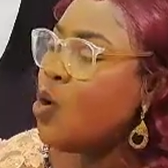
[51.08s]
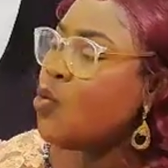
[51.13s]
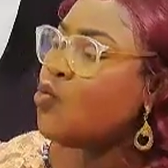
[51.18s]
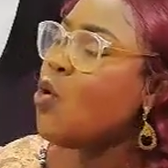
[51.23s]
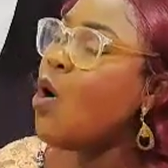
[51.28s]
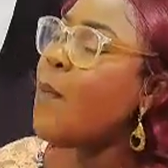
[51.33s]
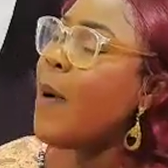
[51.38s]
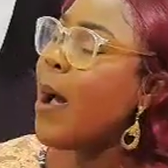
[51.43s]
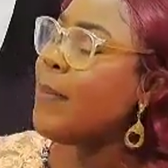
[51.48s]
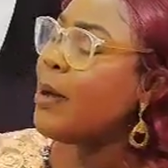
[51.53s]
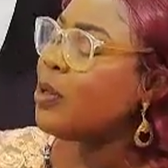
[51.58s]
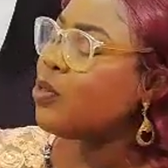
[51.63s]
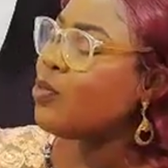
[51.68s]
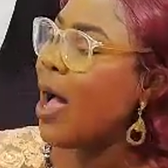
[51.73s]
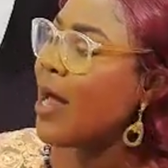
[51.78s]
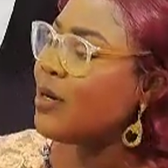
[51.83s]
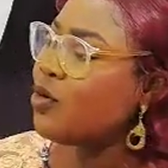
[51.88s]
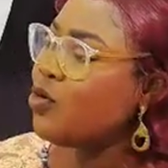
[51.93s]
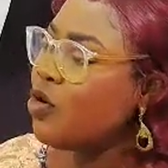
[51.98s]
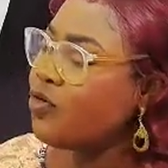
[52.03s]
wo ba beto
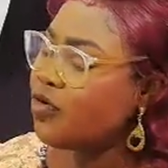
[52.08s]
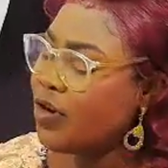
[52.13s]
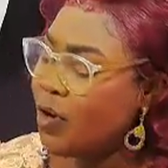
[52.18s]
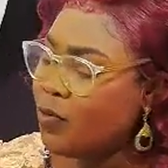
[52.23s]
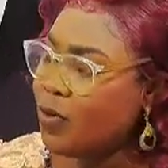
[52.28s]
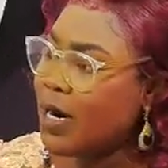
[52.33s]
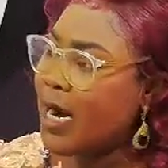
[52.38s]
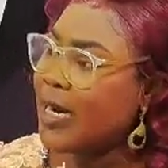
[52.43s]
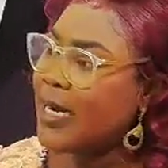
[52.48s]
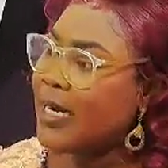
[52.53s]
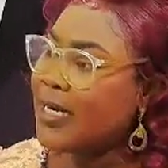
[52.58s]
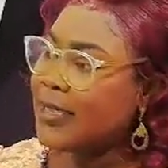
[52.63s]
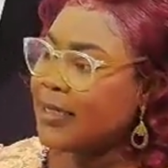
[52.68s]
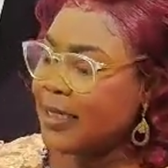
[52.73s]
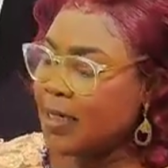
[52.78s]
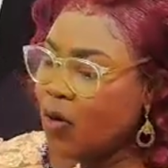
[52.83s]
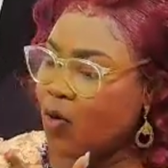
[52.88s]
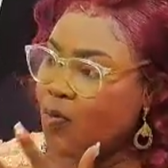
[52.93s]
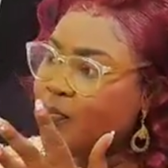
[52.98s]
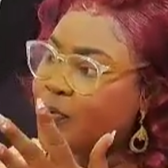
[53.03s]
ade no hwe wo color ne say
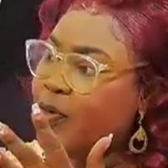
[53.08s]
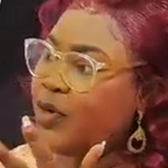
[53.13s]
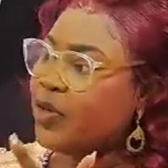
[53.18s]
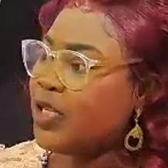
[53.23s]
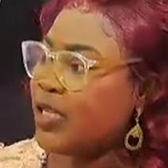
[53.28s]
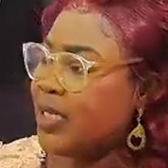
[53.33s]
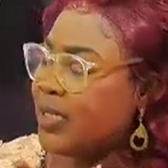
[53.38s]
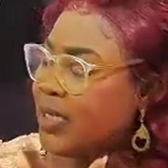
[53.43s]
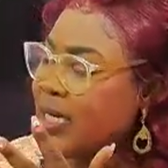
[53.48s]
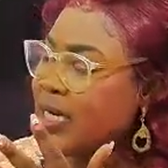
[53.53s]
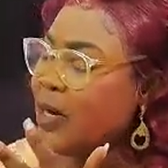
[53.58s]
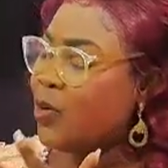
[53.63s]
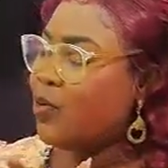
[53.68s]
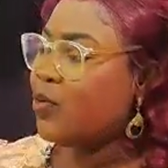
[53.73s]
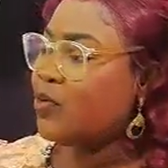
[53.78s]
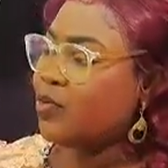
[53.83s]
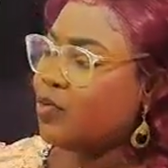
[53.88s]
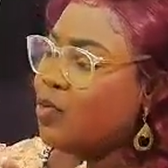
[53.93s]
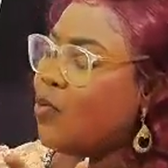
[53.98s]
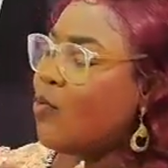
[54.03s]
na beauty ne say na
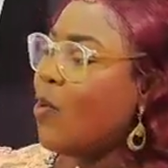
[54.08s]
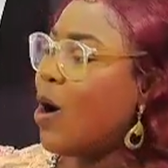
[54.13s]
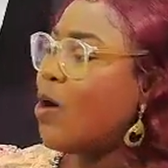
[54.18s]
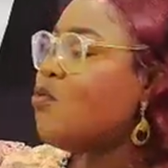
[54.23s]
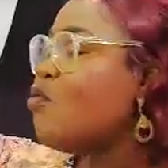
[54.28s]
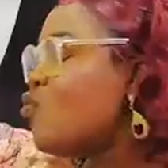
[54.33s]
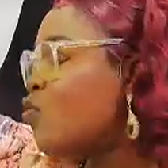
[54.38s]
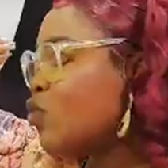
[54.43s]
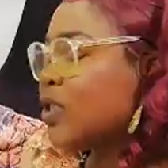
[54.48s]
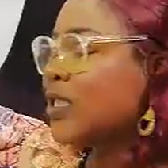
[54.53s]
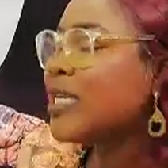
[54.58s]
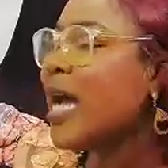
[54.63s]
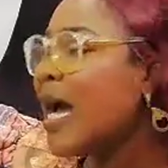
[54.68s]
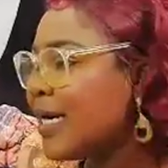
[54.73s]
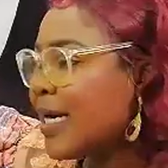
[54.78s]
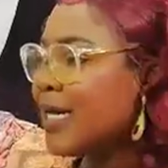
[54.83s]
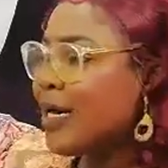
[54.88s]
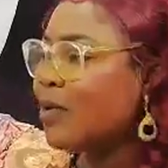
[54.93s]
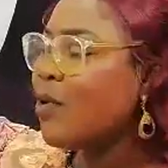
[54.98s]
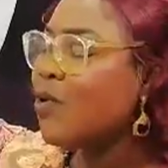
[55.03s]
wo hu wo star
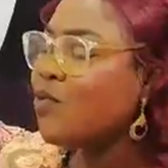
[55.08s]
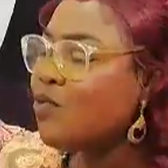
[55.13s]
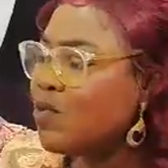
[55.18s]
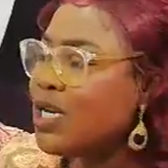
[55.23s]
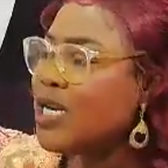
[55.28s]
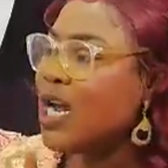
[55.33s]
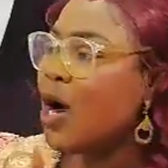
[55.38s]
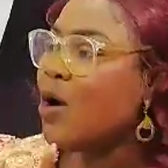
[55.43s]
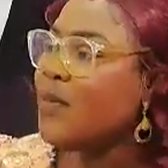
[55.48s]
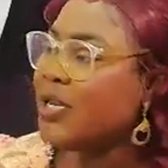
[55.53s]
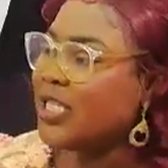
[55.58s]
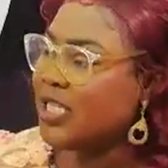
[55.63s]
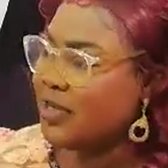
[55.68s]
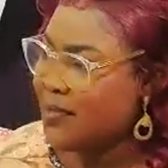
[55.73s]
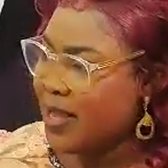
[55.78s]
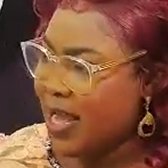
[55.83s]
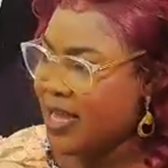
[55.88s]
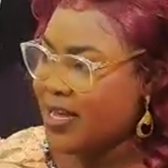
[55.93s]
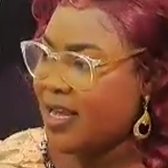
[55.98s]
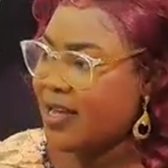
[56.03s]
dada wo hu nia
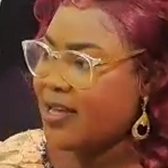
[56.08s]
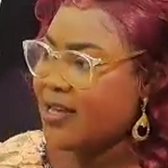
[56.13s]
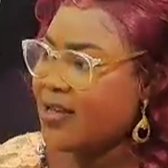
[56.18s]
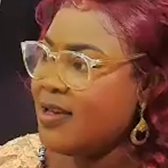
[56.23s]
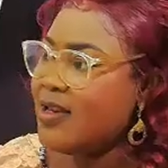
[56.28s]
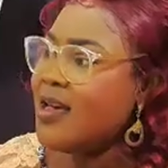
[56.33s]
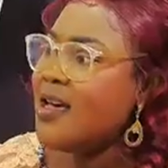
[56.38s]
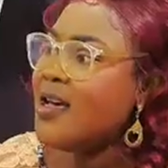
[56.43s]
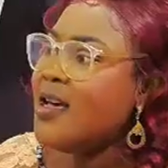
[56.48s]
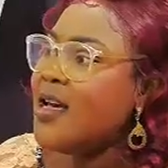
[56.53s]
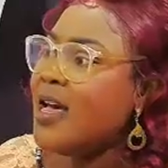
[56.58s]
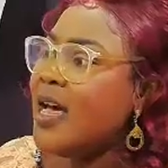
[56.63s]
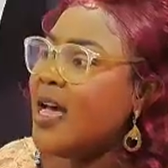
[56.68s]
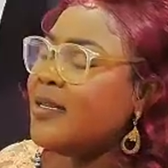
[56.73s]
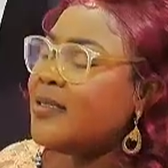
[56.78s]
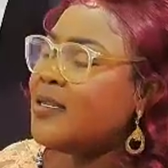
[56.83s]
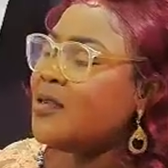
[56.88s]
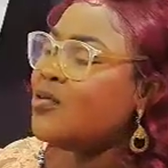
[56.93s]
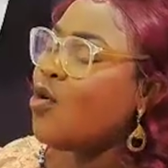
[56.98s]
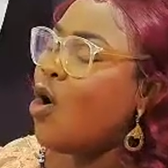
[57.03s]
obetimi aye
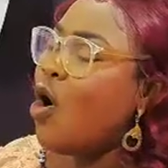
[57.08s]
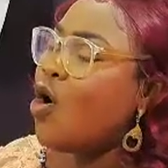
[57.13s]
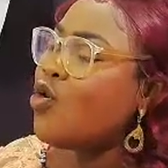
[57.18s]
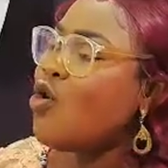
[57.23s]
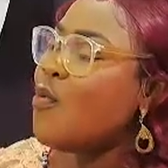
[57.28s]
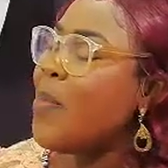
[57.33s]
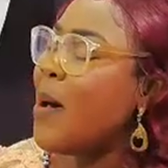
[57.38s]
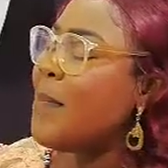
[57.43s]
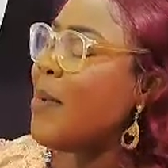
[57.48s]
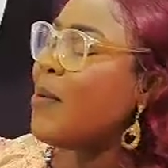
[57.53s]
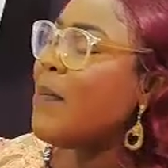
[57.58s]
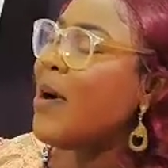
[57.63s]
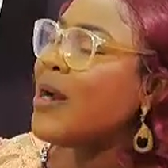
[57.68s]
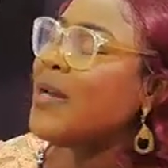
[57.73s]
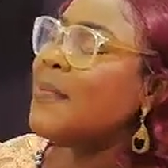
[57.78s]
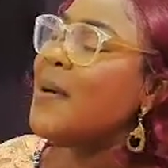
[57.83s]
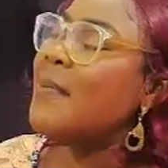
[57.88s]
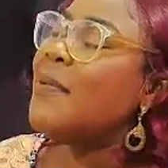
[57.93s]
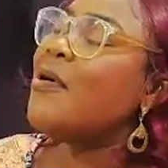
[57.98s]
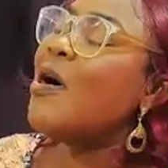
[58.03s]
enti no ono be ma wade
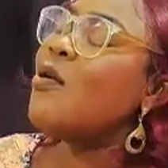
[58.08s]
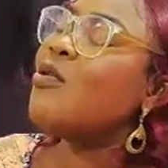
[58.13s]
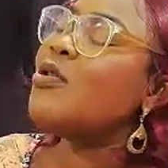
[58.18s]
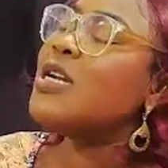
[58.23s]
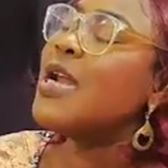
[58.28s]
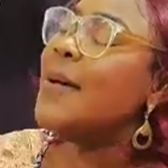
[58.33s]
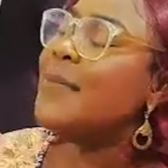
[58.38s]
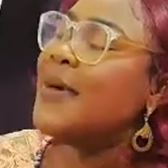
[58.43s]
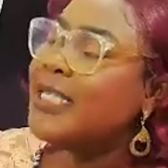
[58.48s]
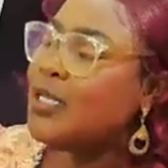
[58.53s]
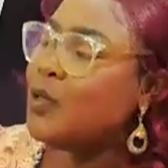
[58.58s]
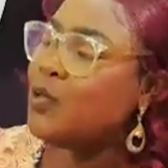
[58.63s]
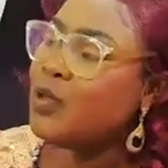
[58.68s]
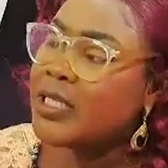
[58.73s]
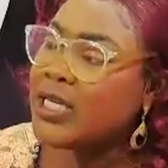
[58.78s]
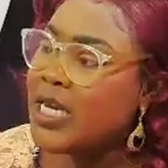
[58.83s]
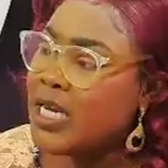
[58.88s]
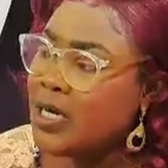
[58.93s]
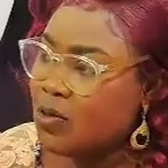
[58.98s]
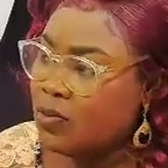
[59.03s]
be be kwa ko damage wo
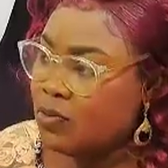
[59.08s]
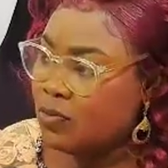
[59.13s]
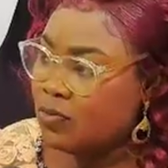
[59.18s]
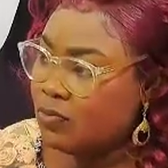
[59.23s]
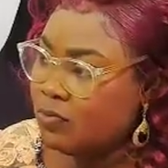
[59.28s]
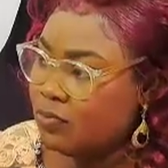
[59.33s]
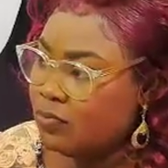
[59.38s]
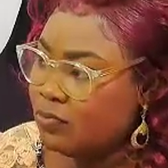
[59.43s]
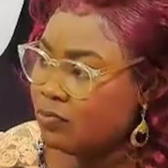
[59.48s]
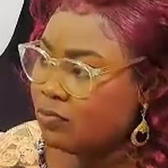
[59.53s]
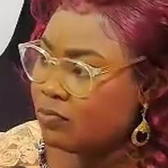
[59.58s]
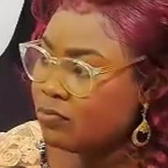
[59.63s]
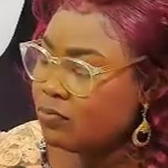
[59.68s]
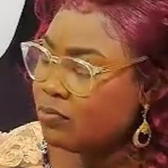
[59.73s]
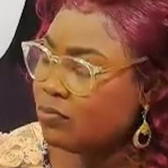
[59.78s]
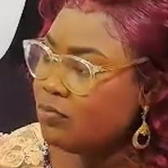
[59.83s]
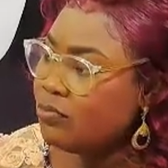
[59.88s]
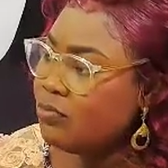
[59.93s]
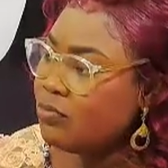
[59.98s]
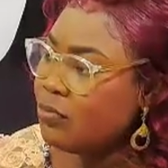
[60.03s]
skin no
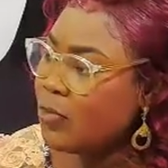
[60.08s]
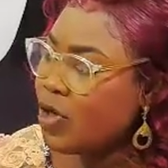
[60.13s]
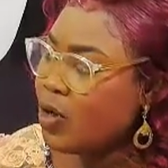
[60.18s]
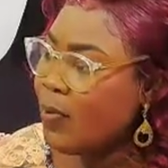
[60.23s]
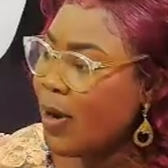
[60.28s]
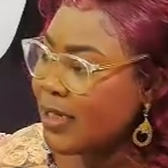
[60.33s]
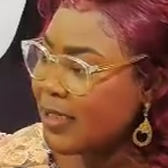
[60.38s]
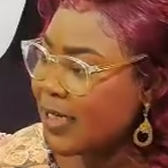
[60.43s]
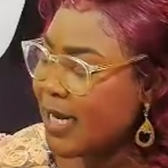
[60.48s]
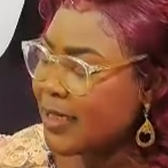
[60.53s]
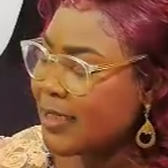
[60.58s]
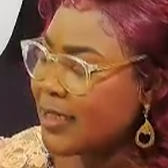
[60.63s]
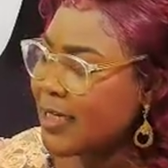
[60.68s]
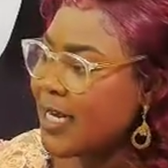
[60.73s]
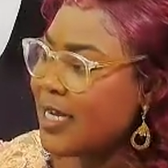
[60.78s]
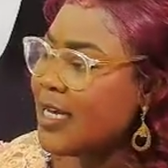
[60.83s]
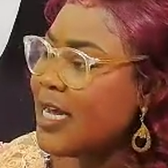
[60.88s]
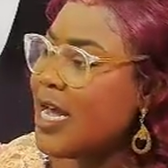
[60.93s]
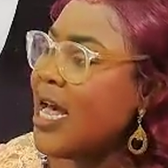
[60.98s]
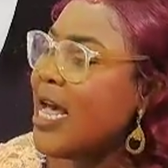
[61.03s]
hmm what you are
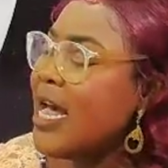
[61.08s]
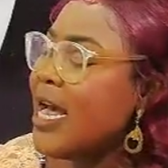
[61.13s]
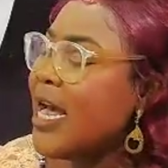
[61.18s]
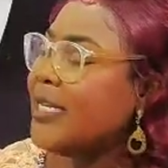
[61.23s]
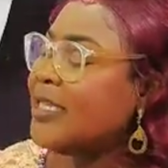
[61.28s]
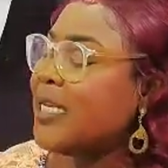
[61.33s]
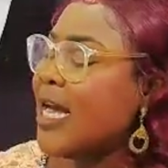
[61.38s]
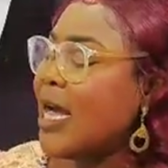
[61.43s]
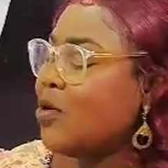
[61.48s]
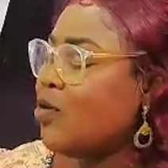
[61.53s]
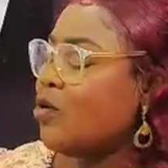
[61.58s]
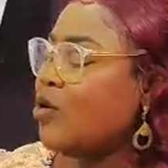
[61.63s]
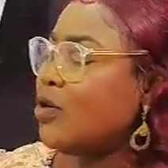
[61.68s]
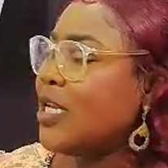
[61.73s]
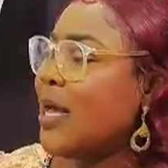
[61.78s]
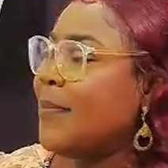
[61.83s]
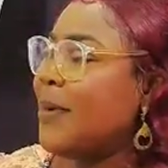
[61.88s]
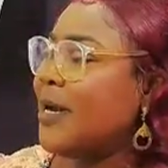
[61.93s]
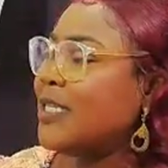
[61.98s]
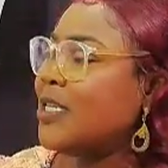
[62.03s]
saying and I know
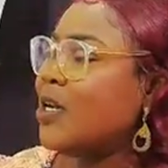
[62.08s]
about the